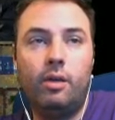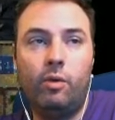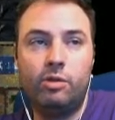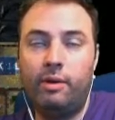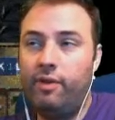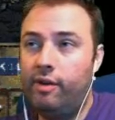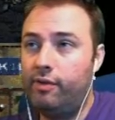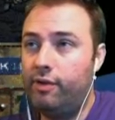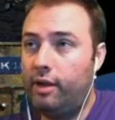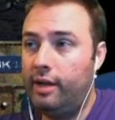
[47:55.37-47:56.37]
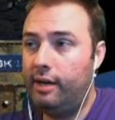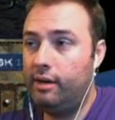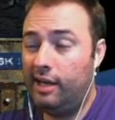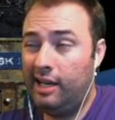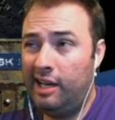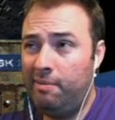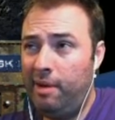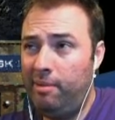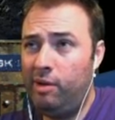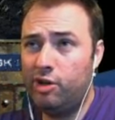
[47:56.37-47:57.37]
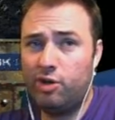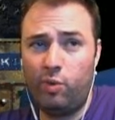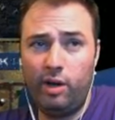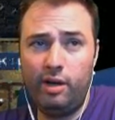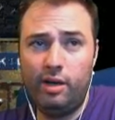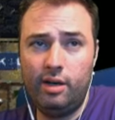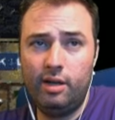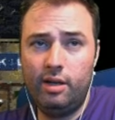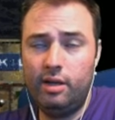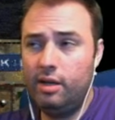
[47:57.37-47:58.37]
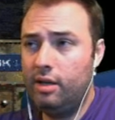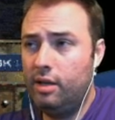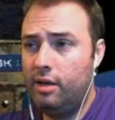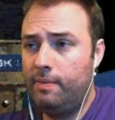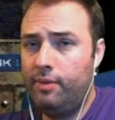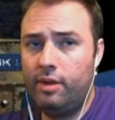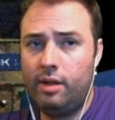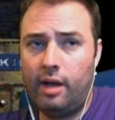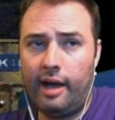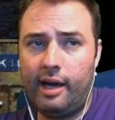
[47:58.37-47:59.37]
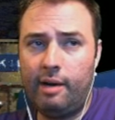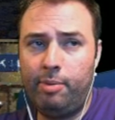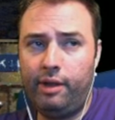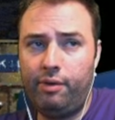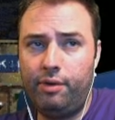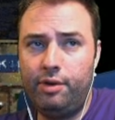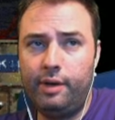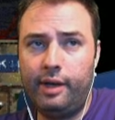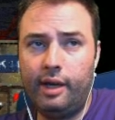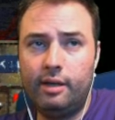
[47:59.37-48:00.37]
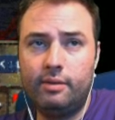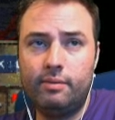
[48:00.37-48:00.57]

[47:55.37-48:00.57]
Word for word: What's my favorite Fallout? Ah, uh, maybe it was just one. I gotta play through two again.